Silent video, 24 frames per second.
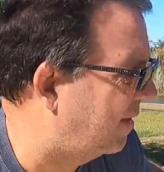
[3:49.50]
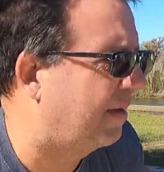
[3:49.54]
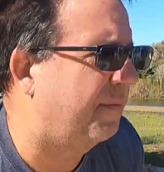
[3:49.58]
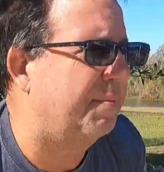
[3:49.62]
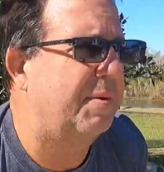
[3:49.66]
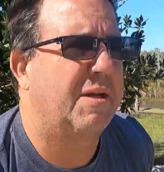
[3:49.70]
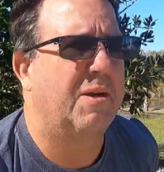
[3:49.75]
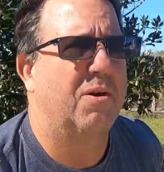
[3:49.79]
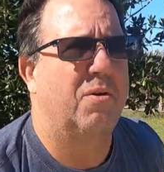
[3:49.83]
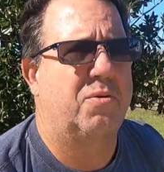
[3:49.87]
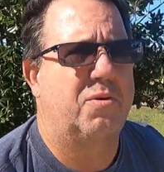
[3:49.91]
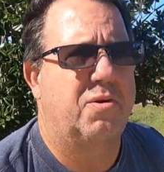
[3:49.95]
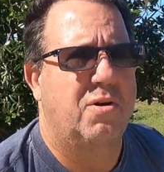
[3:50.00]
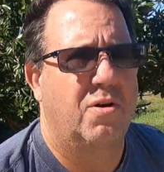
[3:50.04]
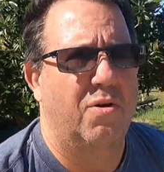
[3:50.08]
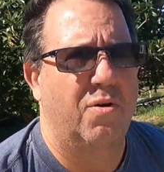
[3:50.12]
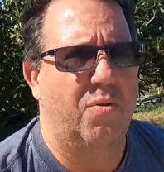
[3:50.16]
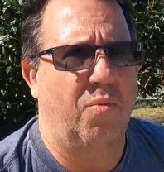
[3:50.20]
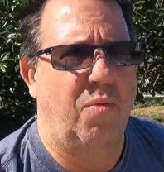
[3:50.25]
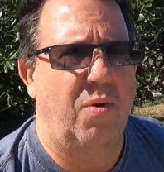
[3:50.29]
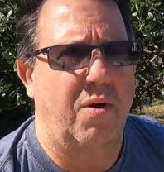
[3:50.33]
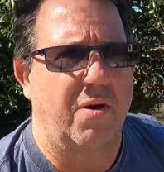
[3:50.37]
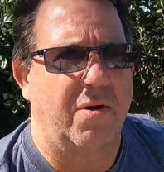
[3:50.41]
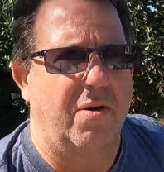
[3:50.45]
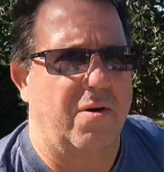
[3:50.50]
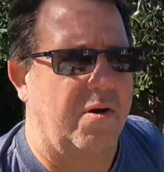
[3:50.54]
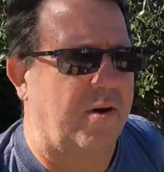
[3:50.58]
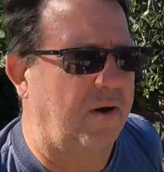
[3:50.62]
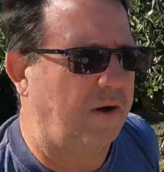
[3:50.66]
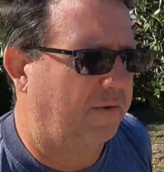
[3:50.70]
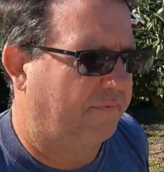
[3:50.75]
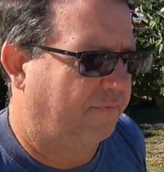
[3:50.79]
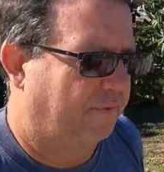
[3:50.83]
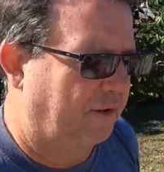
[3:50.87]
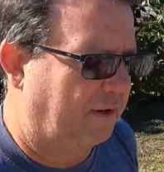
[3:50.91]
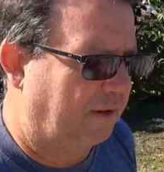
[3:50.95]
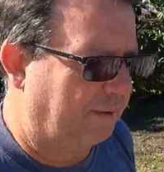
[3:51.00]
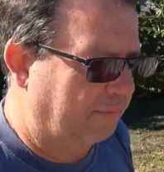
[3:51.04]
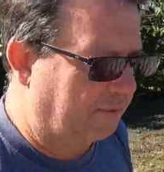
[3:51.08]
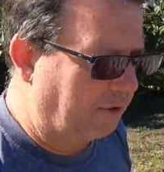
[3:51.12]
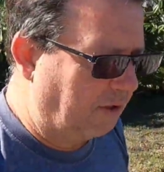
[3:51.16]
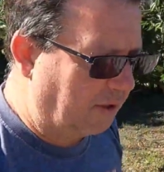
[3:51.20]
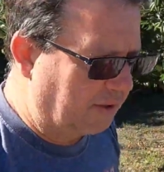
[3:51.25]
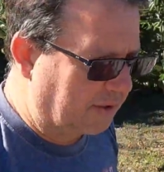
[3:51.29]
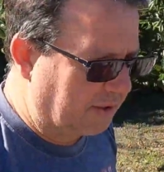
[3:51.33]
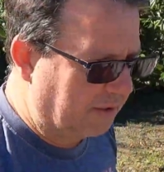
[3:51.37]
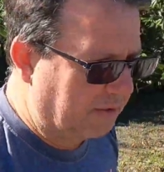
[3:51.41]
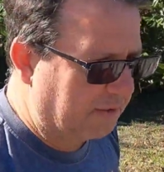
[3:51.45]
Let me go turn the water off while I'm
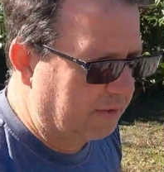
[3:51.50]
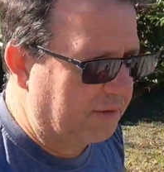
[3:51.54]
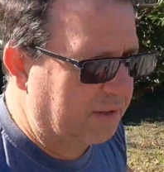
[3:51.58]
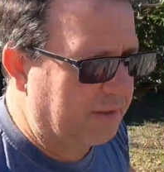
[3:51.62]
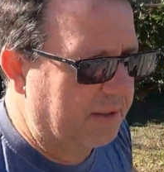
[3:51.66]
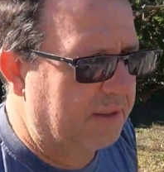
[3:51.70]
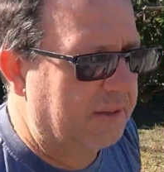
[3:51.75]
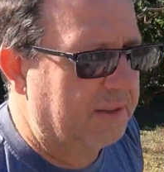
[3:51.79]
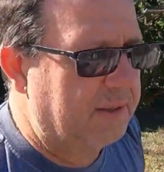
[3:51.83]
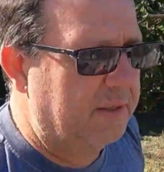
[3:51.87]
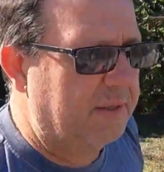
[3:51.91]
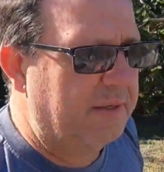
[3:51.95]
talking to you.